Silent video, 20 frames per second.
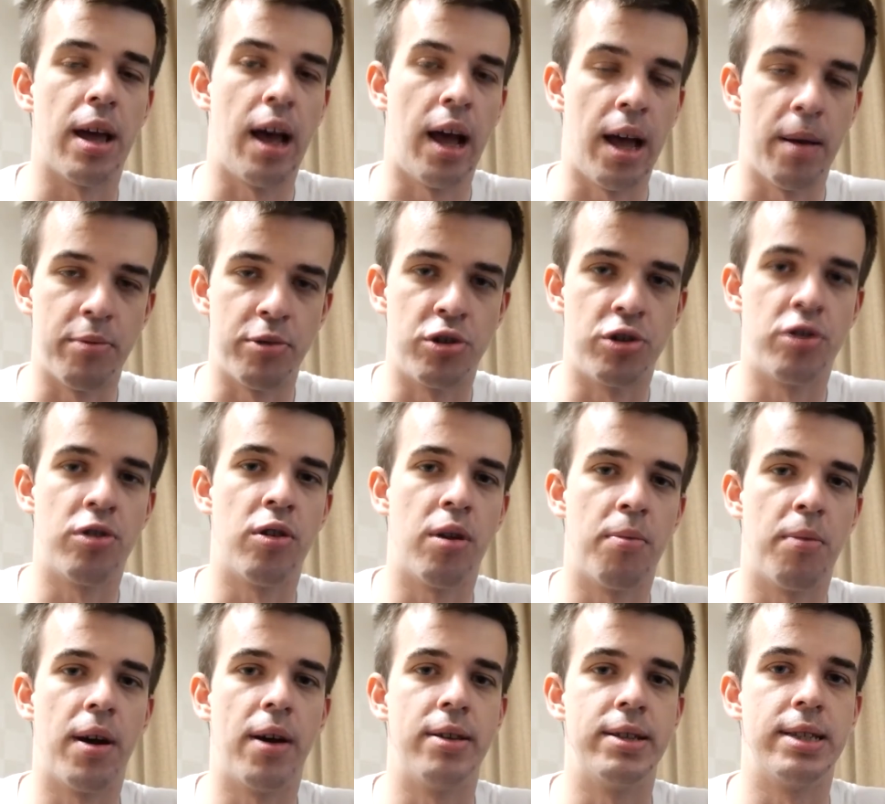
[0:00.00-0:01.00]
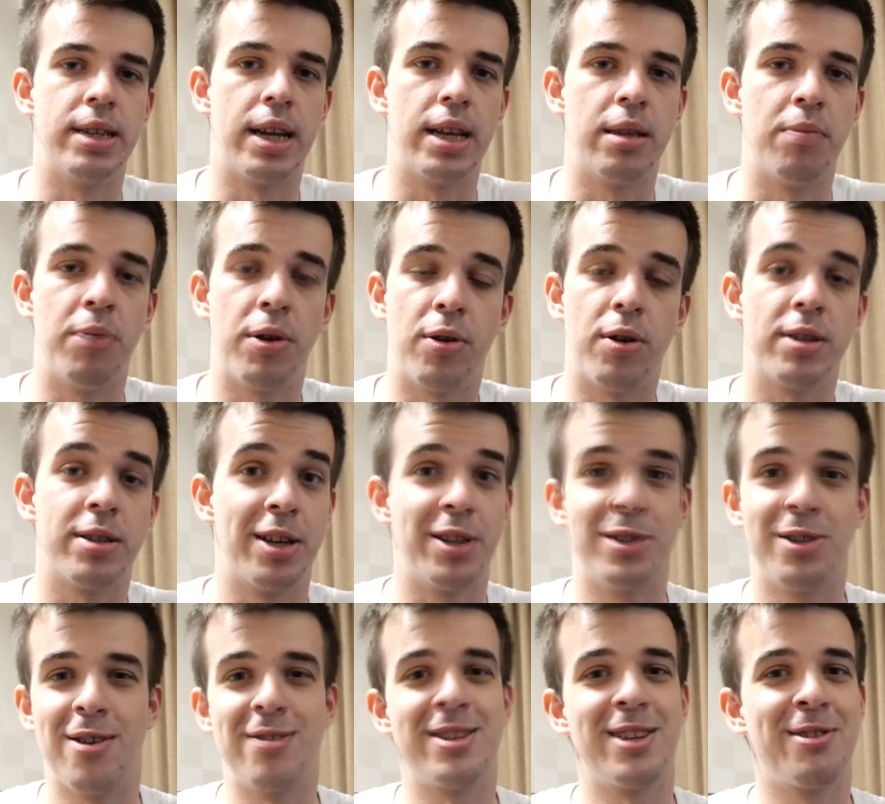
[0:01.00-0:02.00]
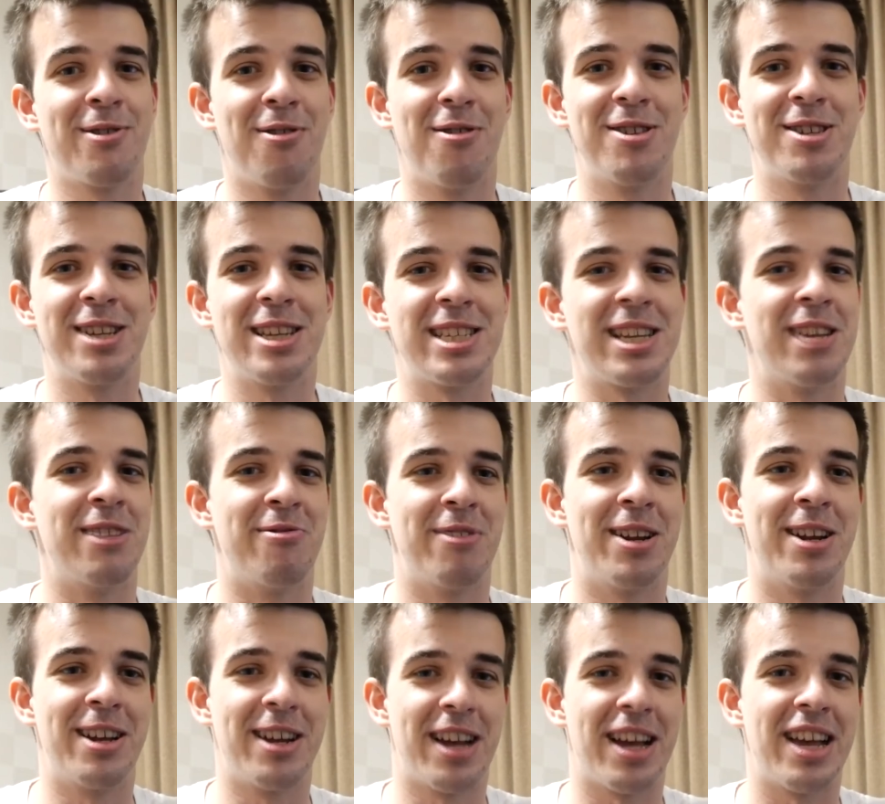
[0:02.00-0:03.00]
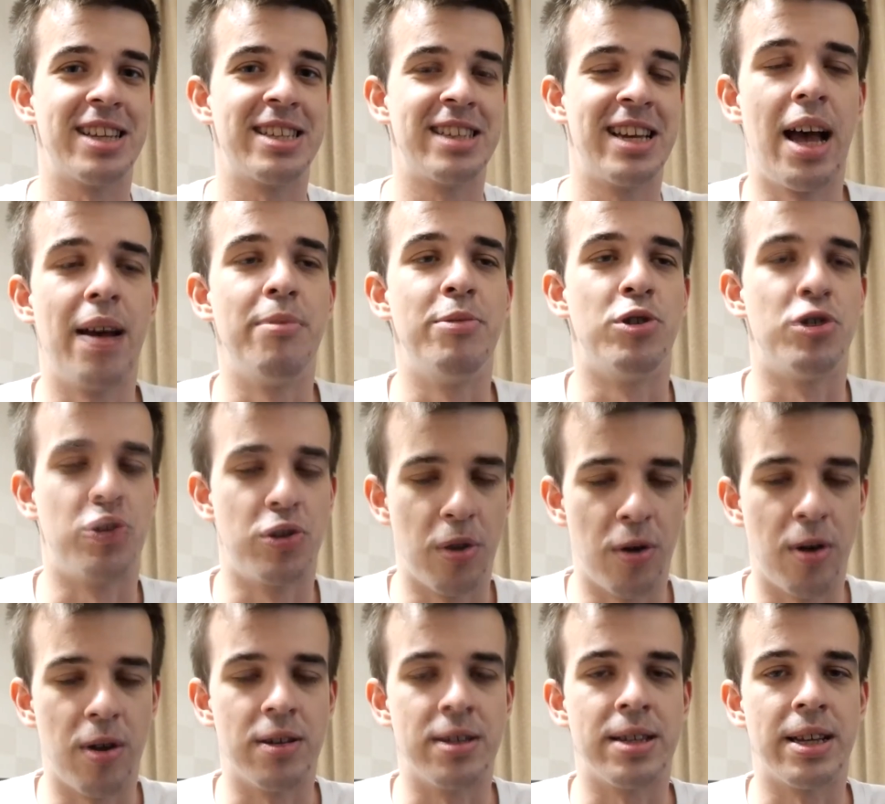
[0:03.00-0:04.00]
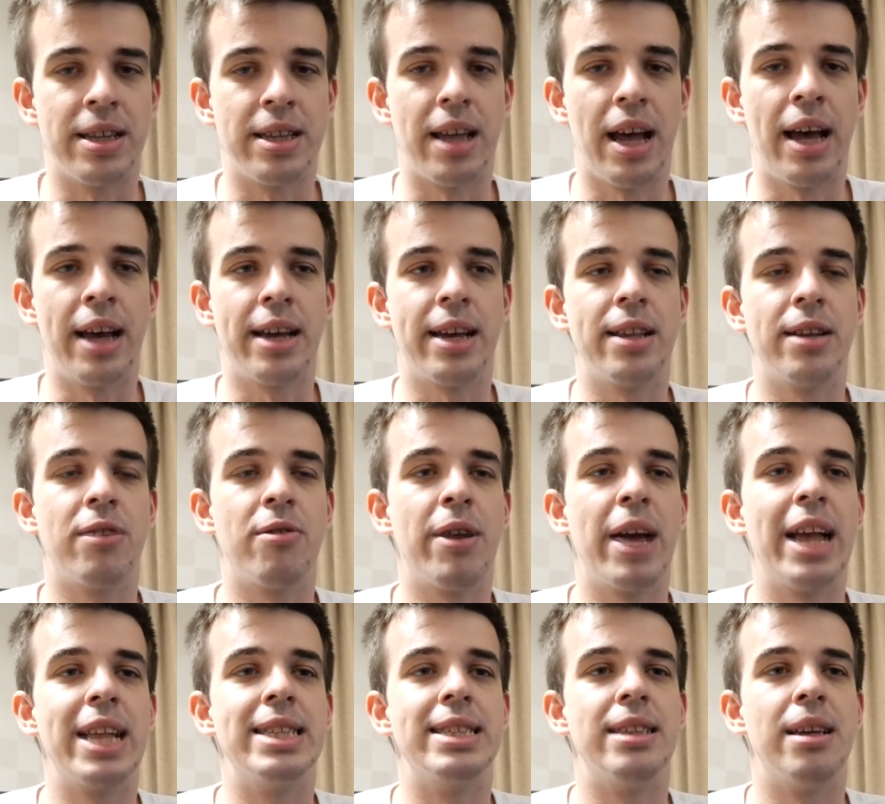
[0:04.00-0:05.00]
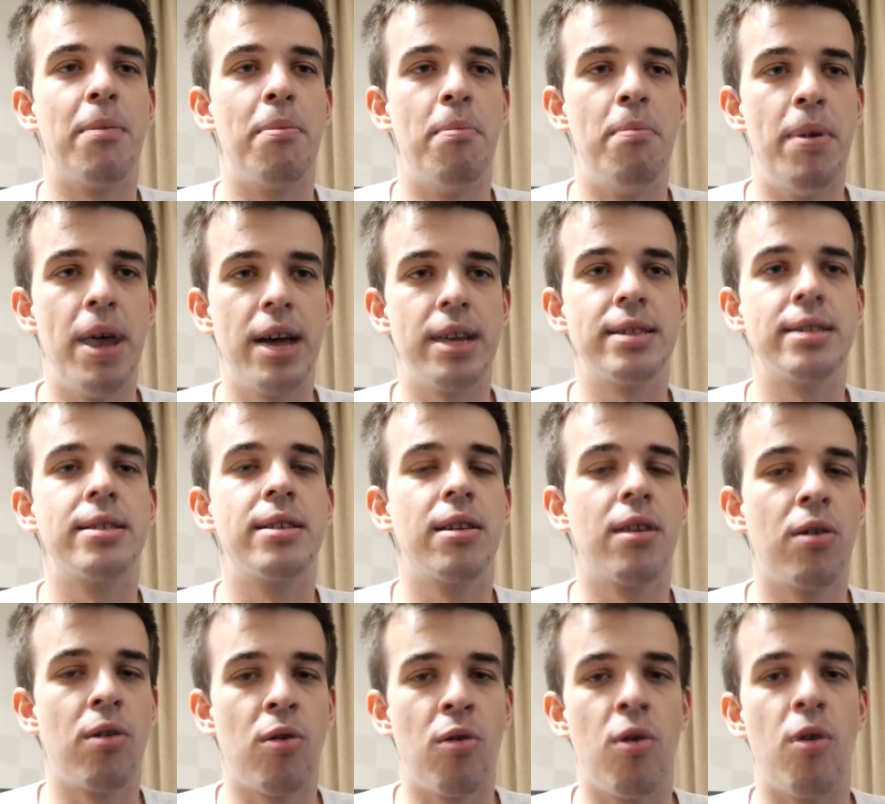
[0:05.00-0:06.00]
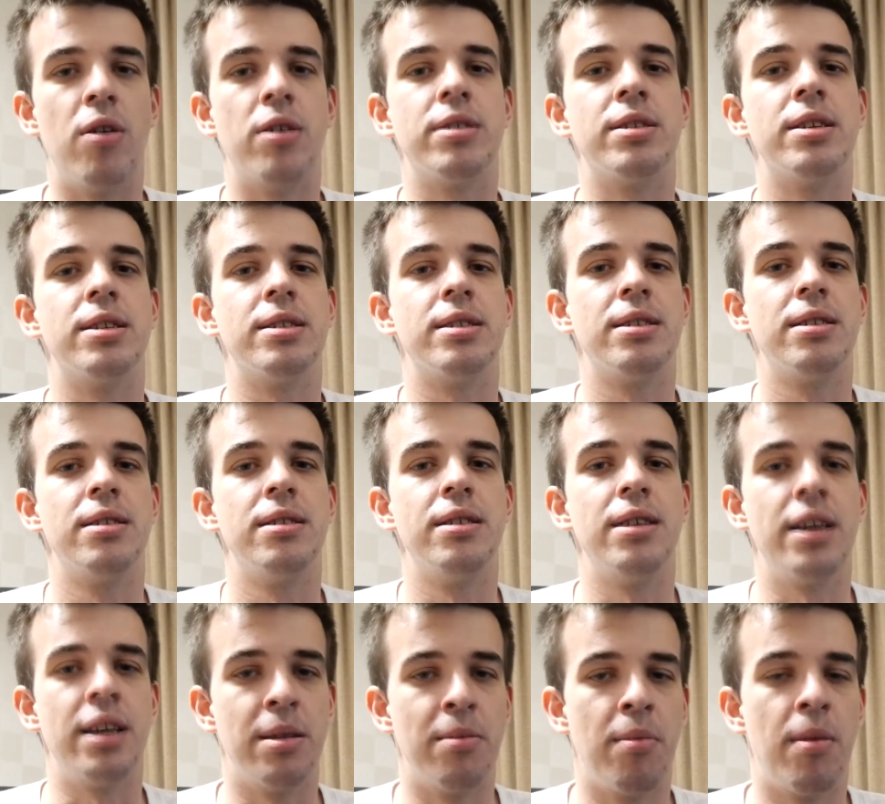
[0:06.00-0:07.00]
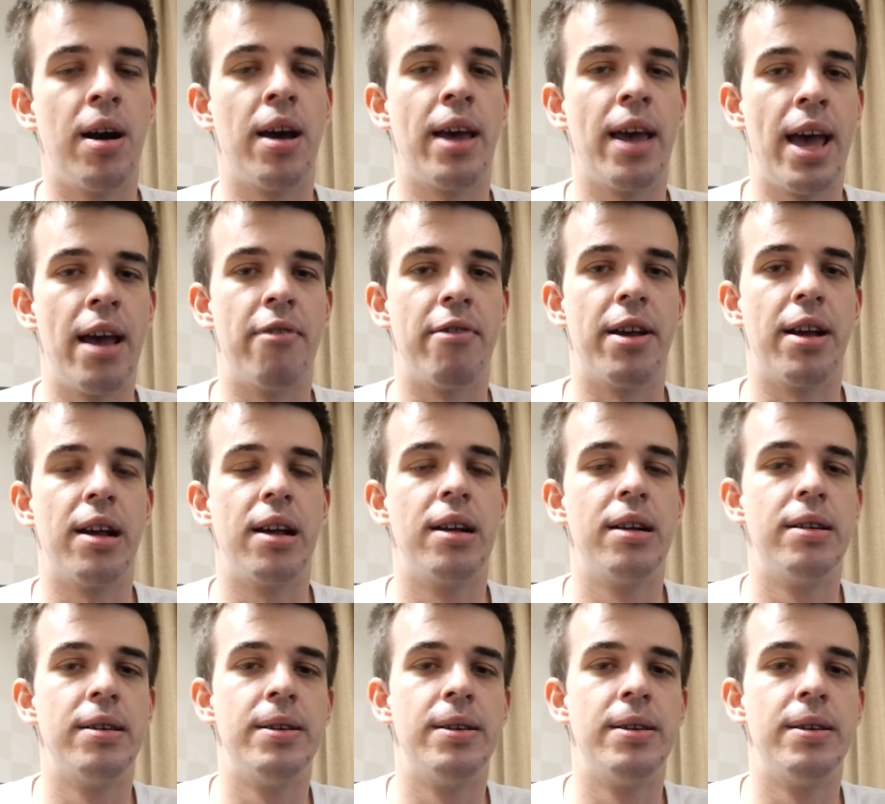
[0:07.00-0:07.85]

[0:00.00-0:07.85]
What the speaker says: I'm sure about that, because I saw that courses and really guys, I'm sure that I can create the best courses in my area.